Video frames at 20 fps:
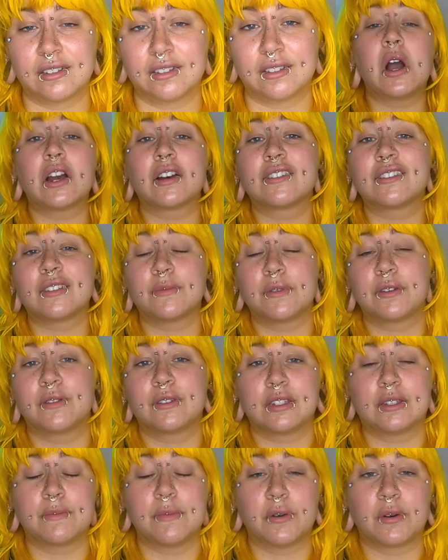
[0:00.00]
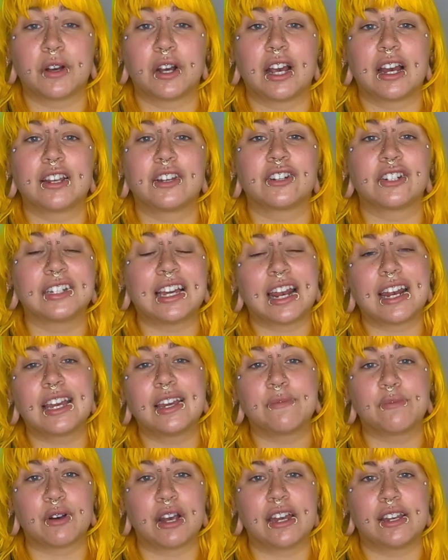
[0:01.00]
are someone who's a smoker and you're getting a
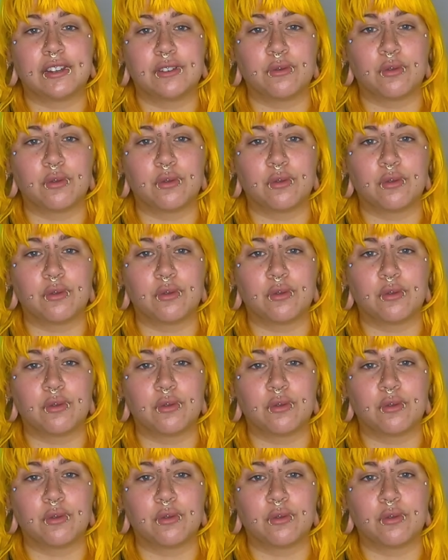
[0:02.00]
brand new